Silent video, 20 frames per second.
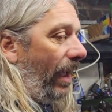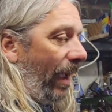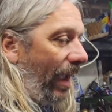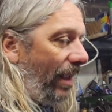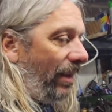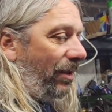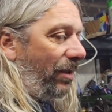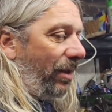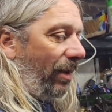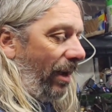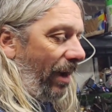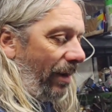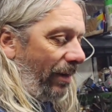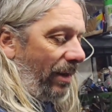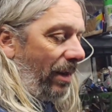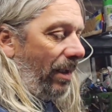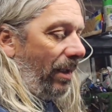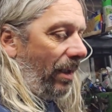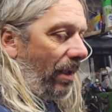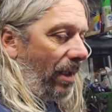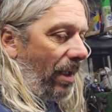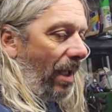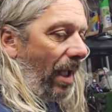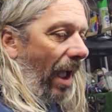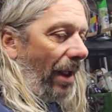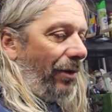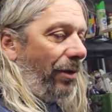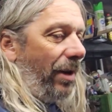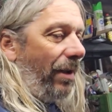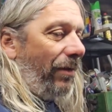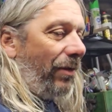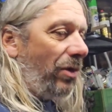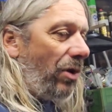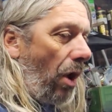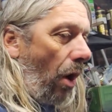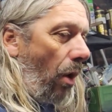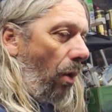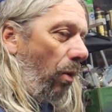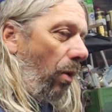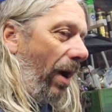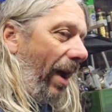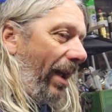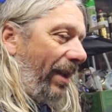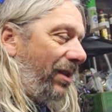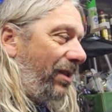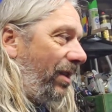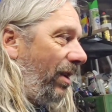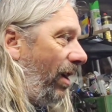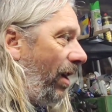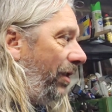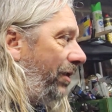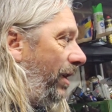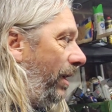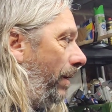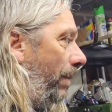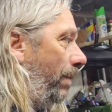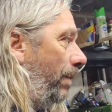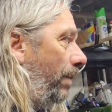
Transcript: Inside, I don't even know why I started.